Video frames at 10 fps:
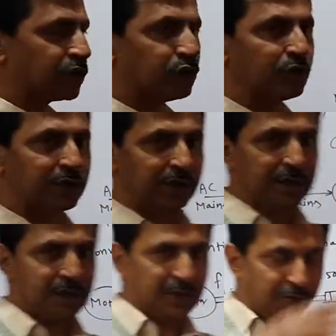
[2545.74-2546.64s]
the
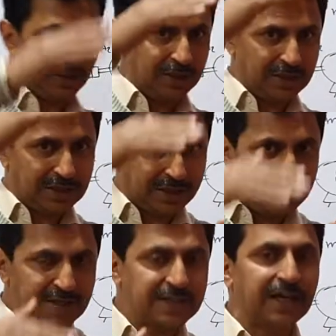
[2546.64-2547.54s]
frequency of
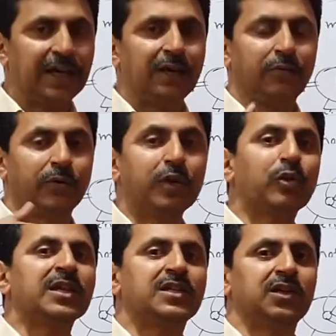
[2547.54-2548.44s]
the AC supply,
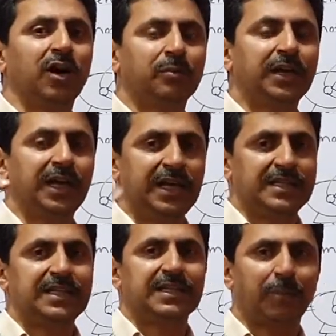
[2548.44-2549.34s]
and when the
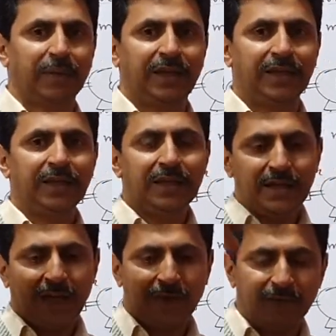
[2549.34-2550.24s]
frequency decreases,
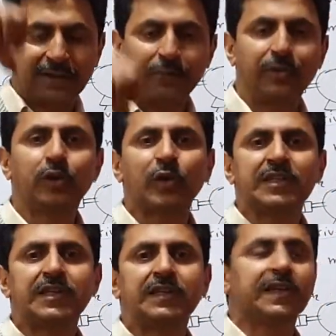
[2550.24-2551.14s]
the speed
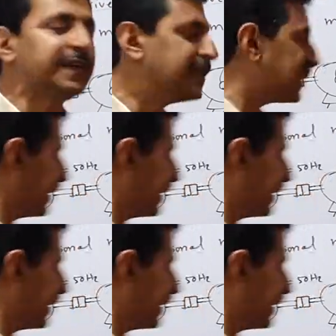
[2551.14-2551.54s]
of induction motor